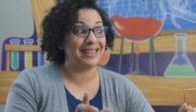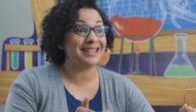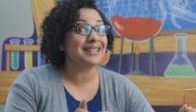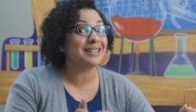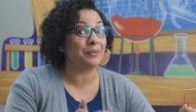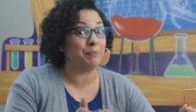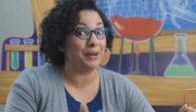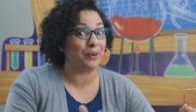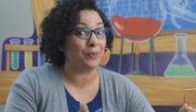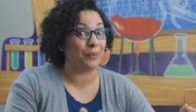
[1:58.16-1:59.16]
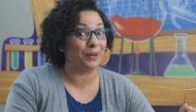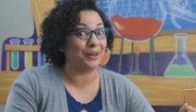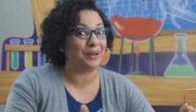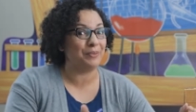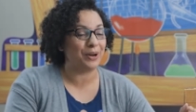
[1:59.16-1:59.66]
This has been a
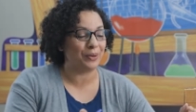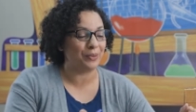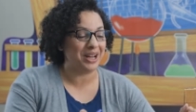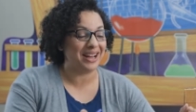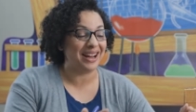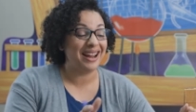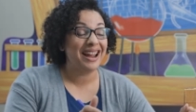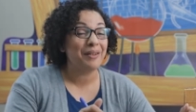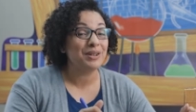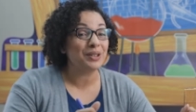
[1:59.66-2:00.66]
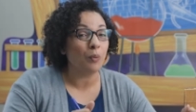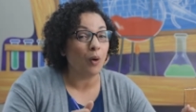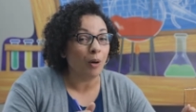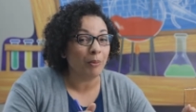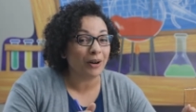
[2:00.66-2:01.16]
really weird week. I went to
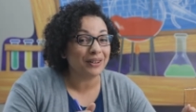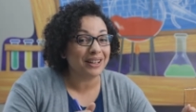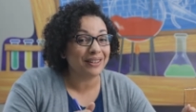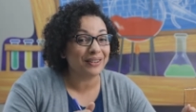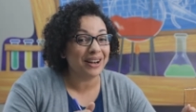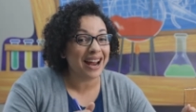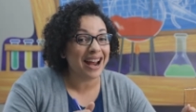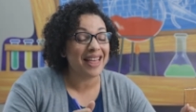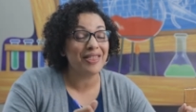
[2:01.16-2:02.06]
Walmart the other day.